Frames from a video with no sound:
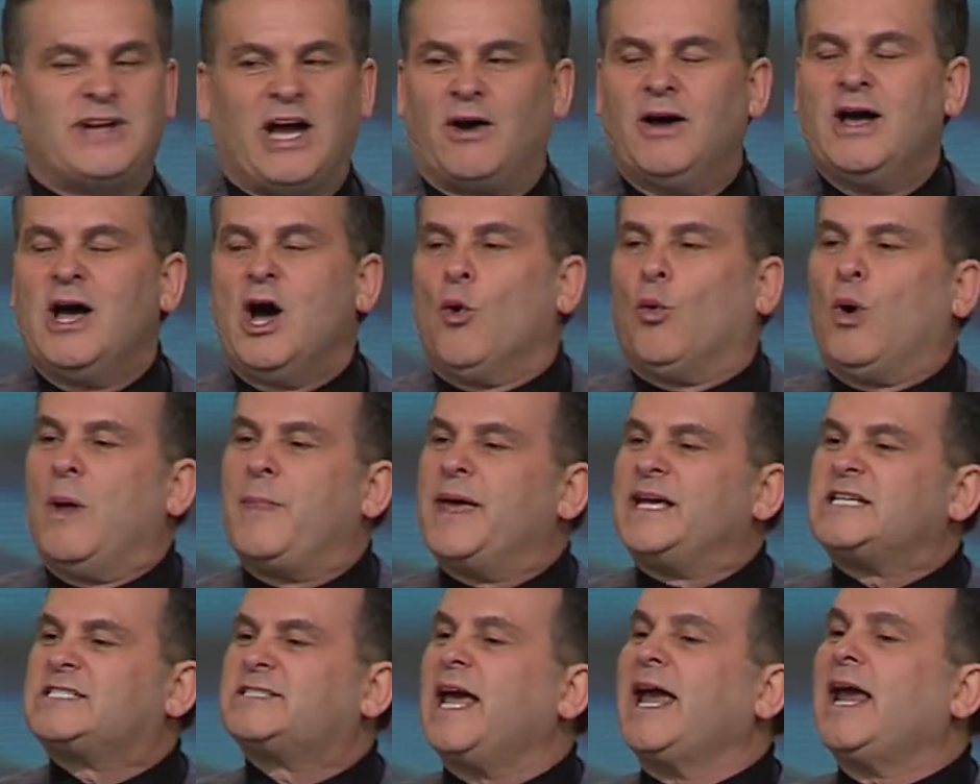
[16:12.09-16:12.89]
Now,
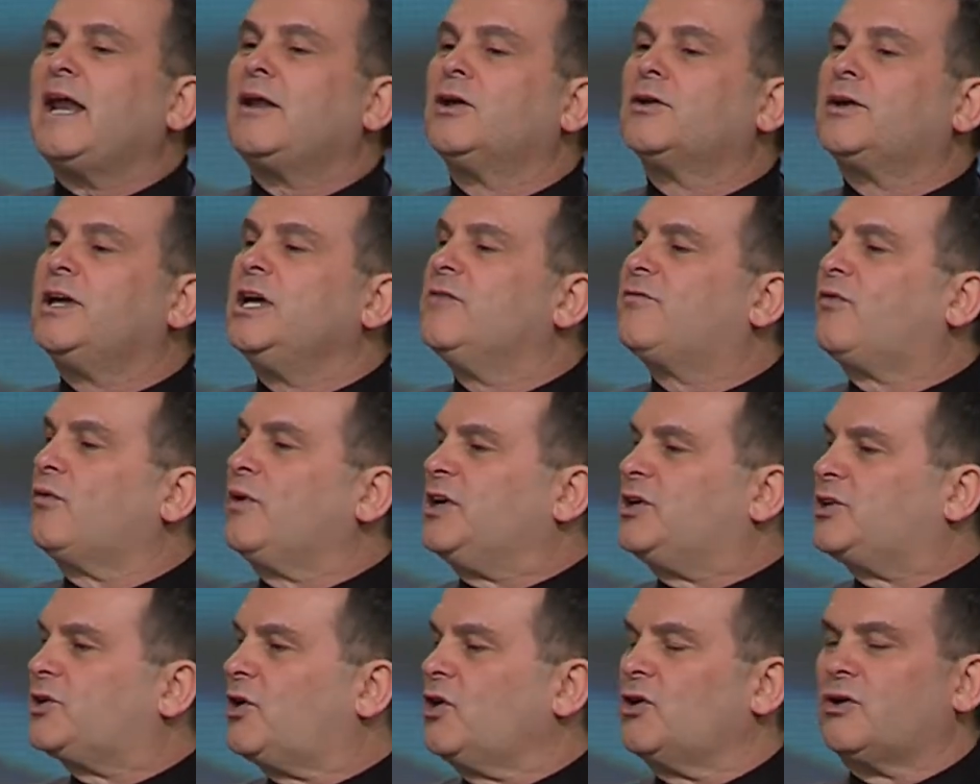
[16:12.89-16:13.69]
when they say looking for
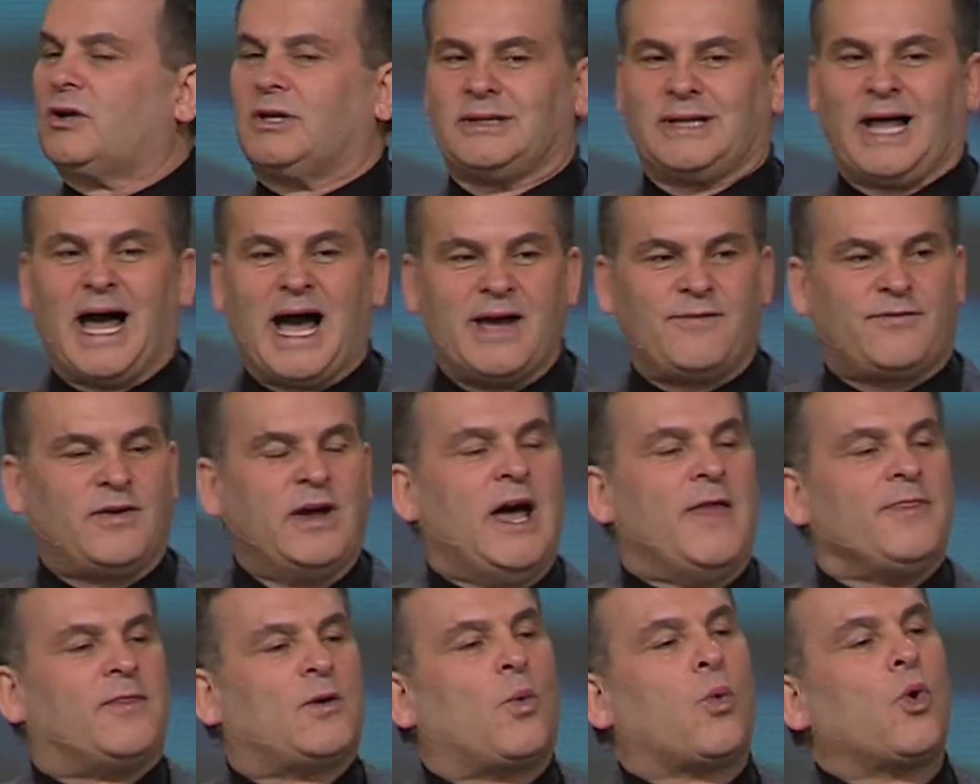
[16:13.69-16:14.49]
eternal life,
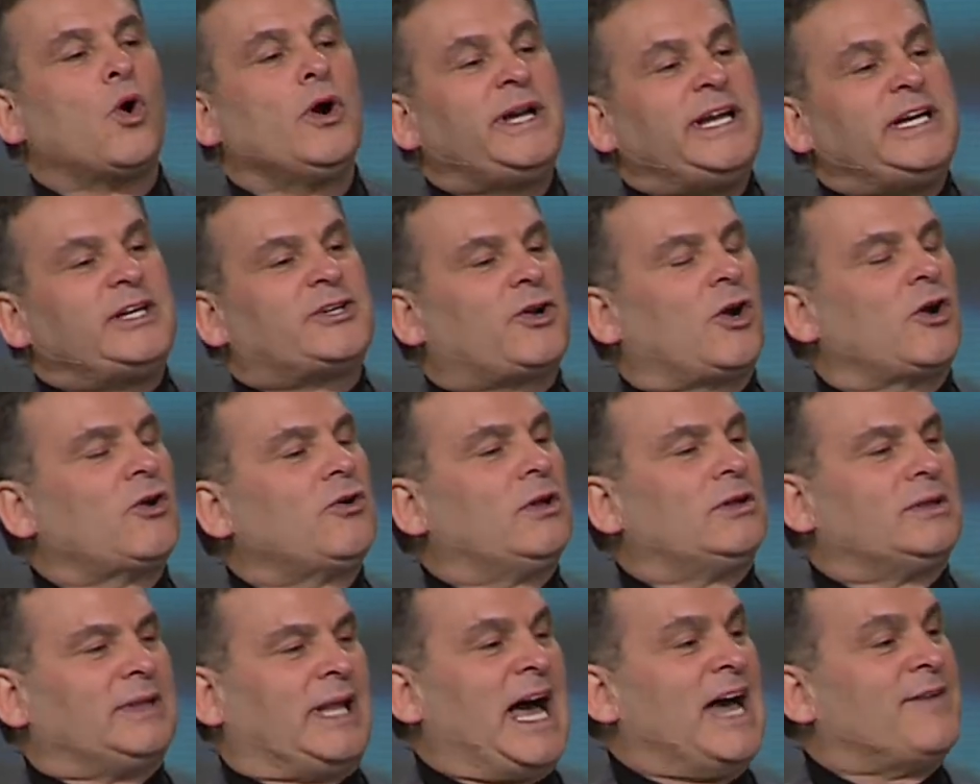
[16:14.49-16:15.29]
the word
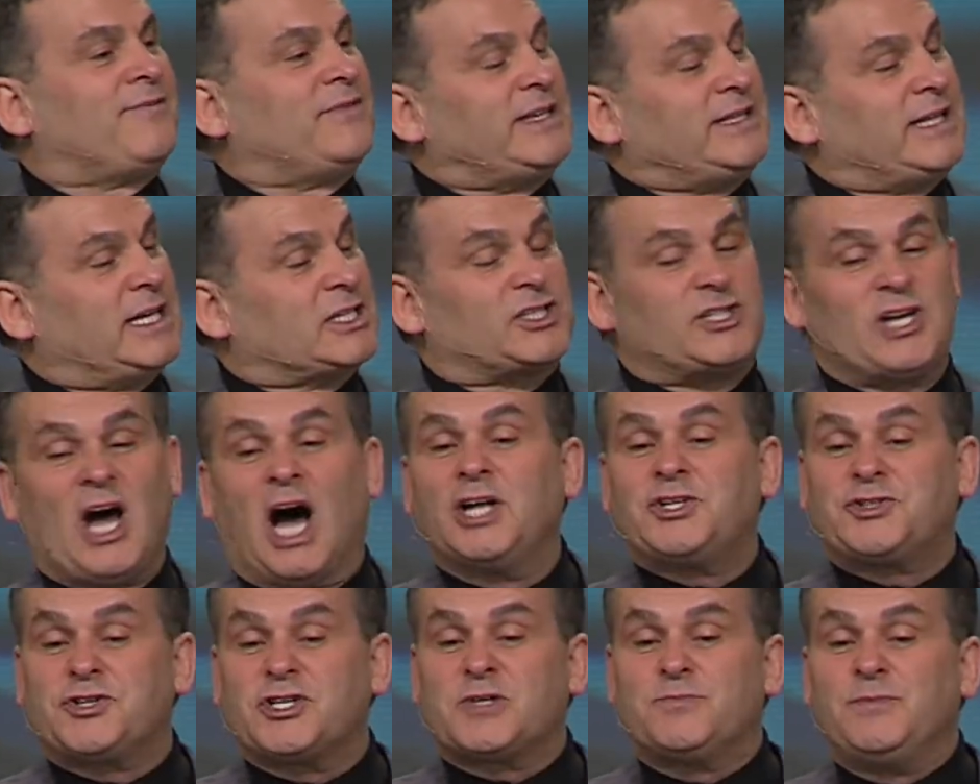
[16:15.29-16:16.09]
eternal life does
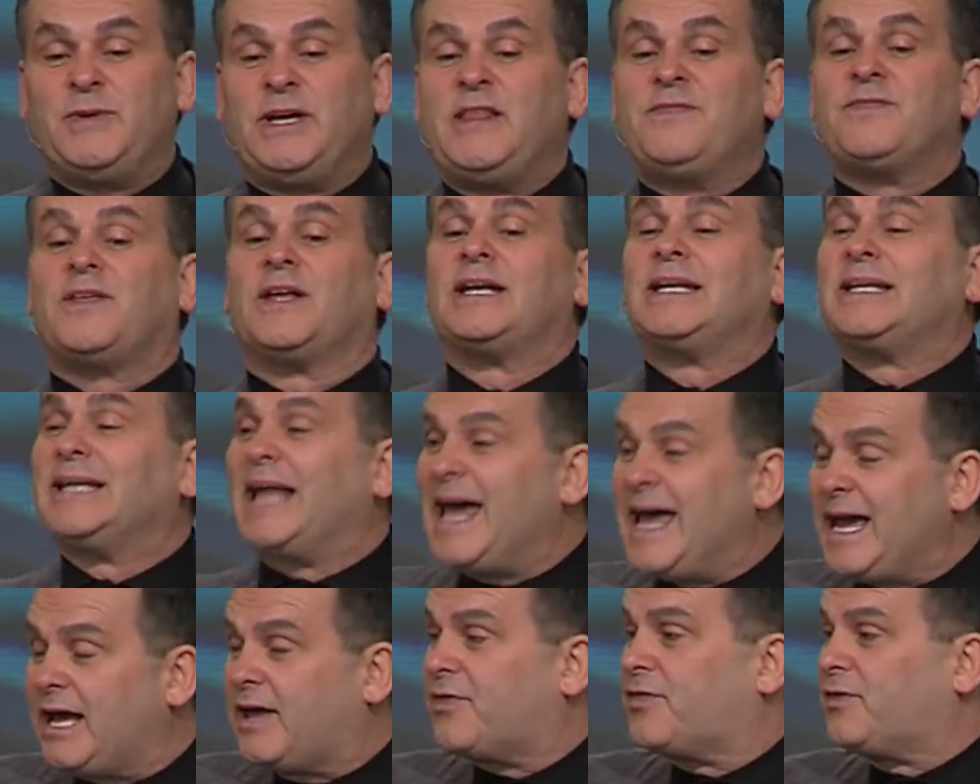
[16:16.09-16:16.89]
not just mean the
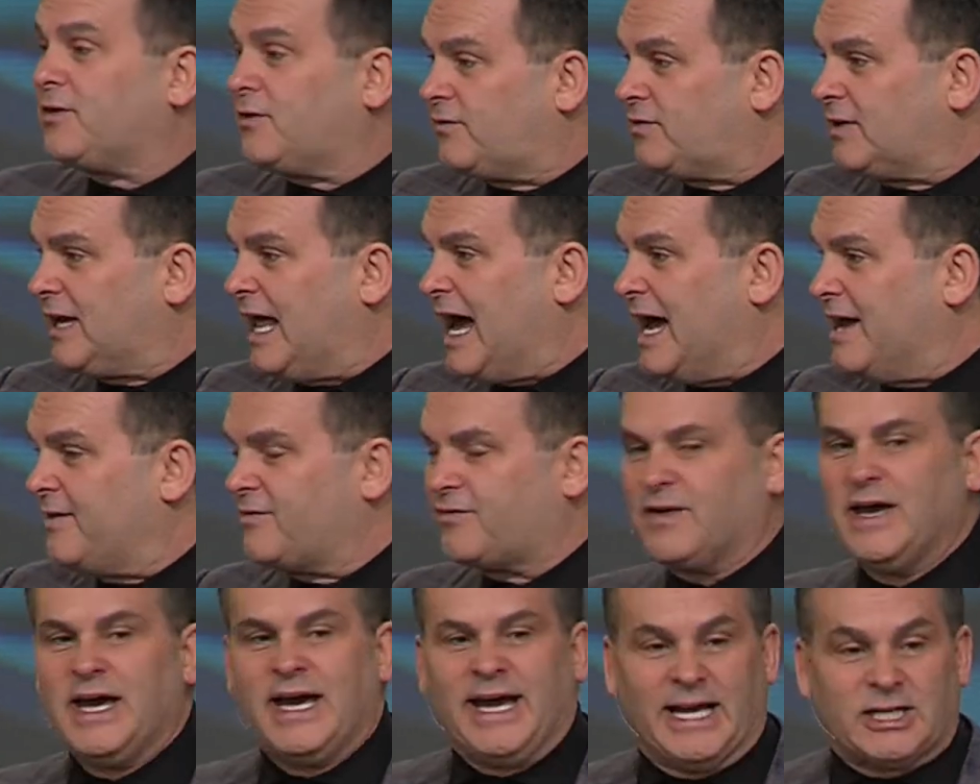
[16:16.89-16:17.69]
length of
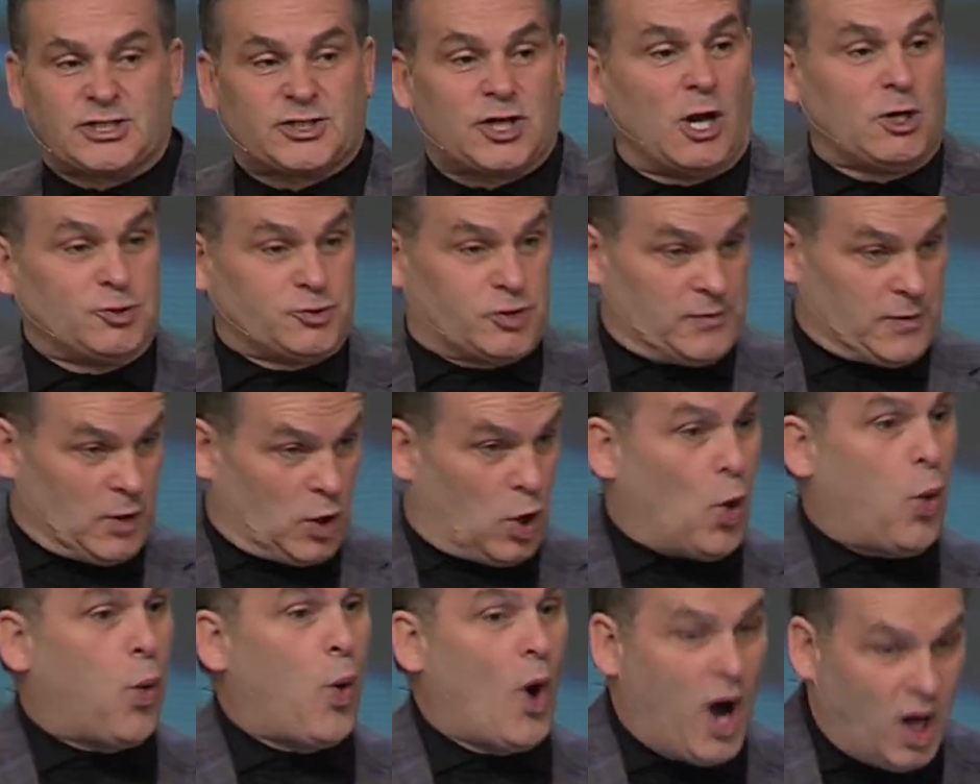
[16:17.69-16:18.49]
life, it's also the
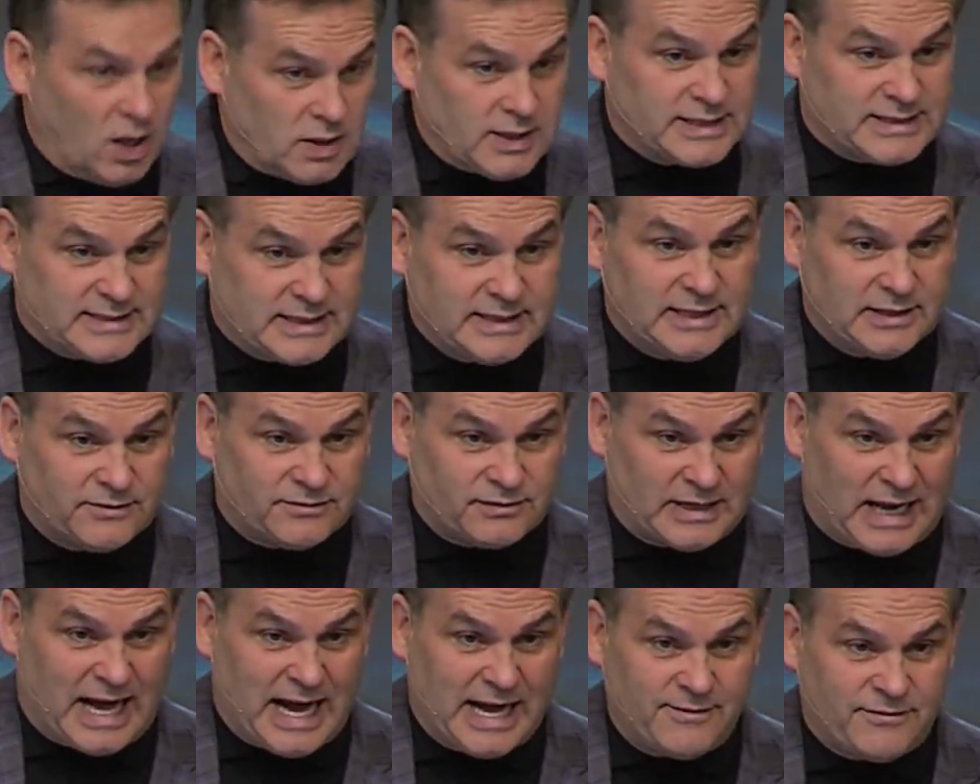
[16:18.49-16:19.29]
quality
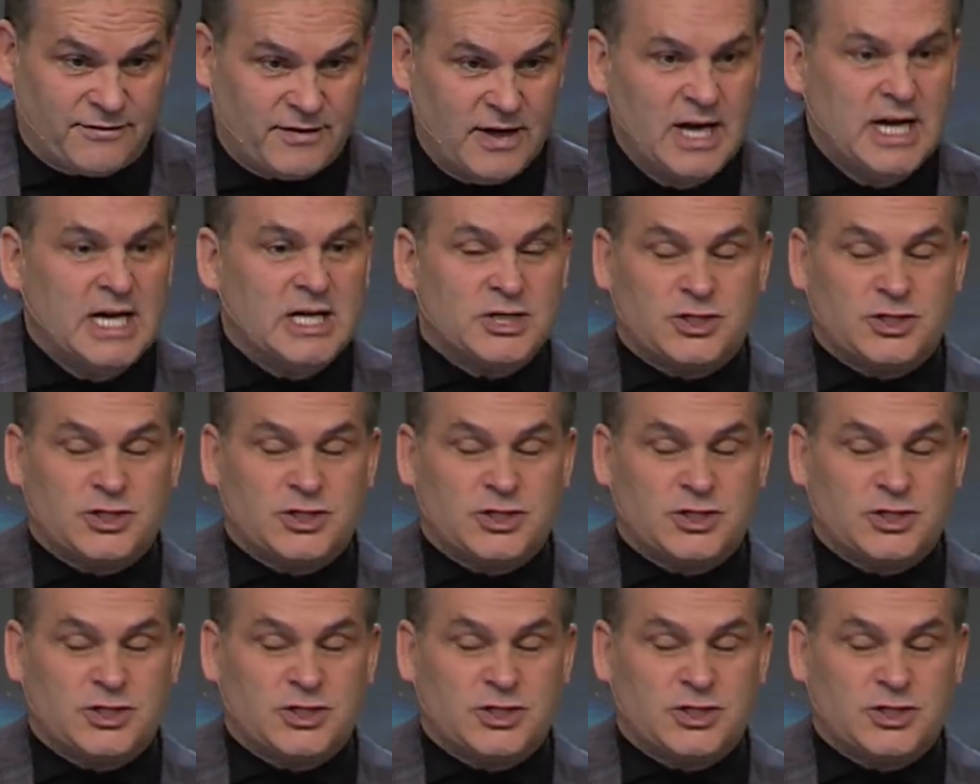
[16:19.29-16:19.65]
of life.